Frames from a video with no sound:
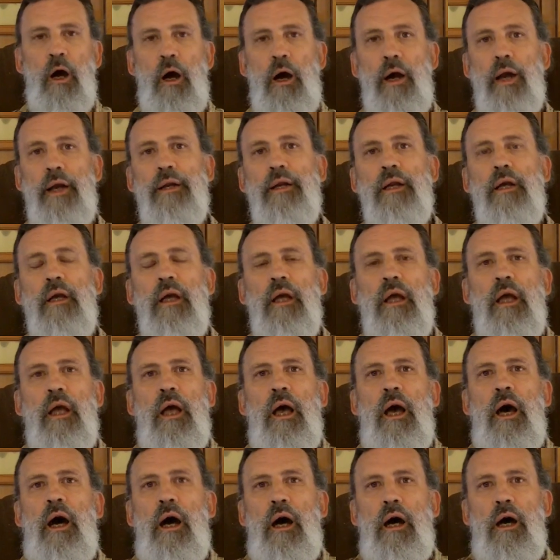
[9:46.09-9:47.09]
All right.
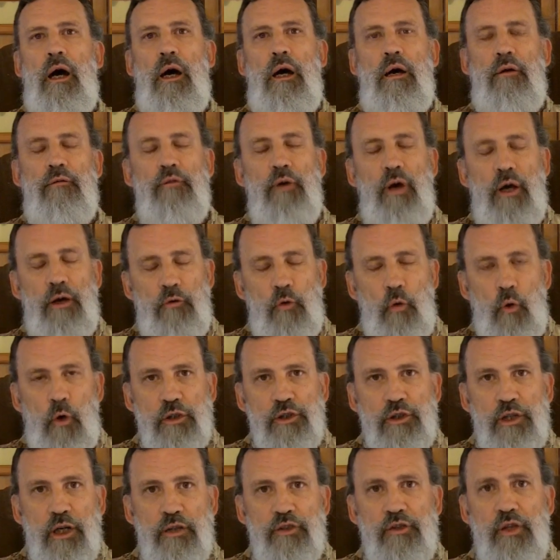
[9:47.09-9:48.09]
Uh, of
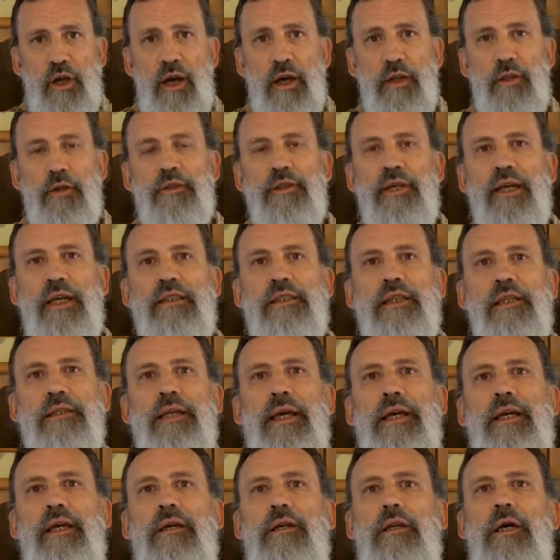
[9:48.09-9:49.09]
course, there are other things
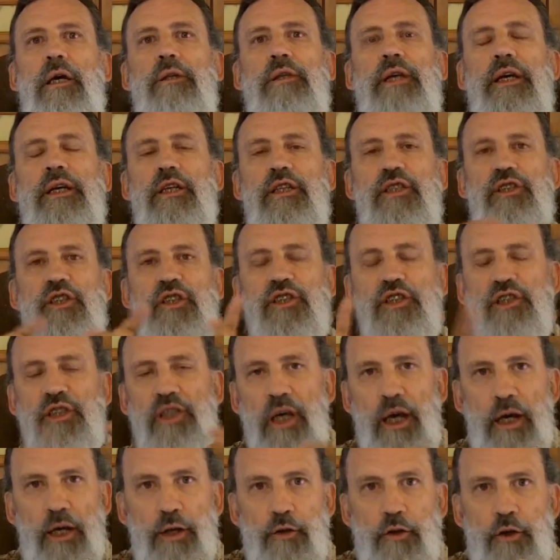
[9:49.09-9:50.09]
that they could do. They could
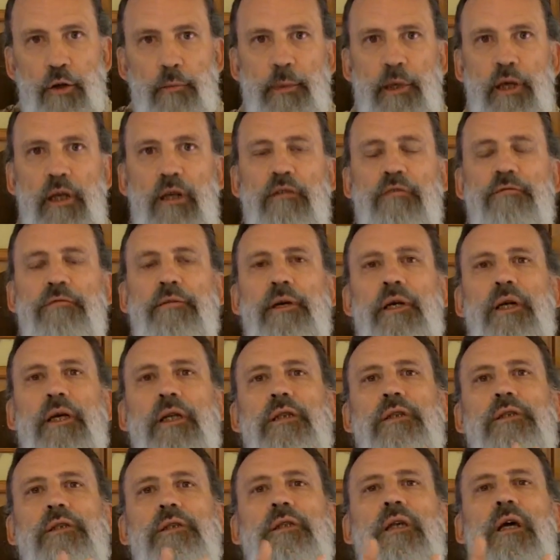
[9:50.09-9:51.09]
just cut your
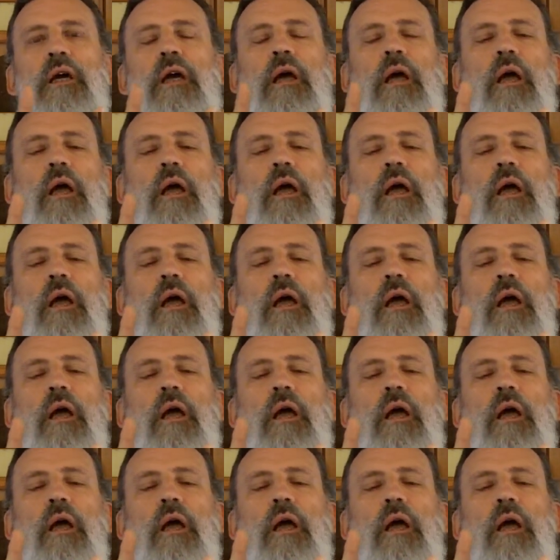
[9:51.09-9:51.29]
benefits.